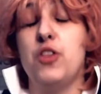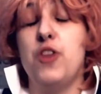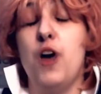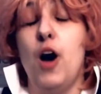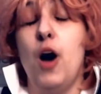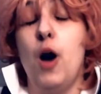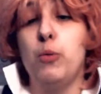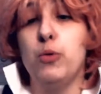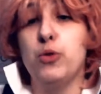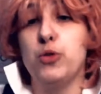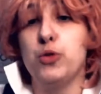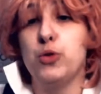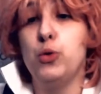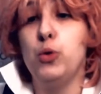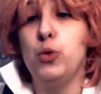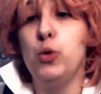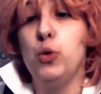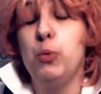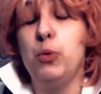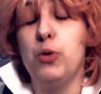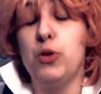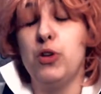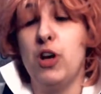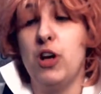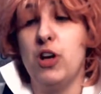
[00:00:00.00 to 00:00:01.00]
thought was cool,
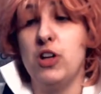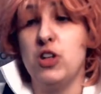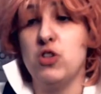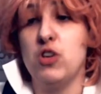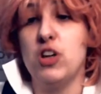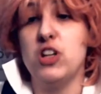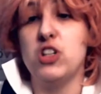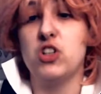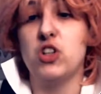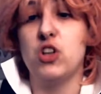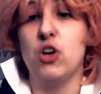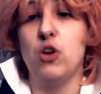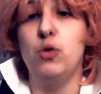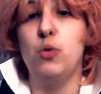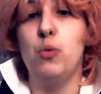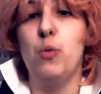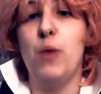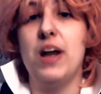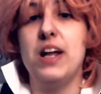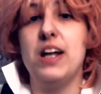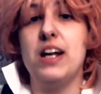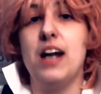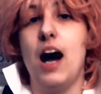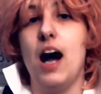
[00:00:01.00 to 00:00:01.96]
put on a trench coat and went,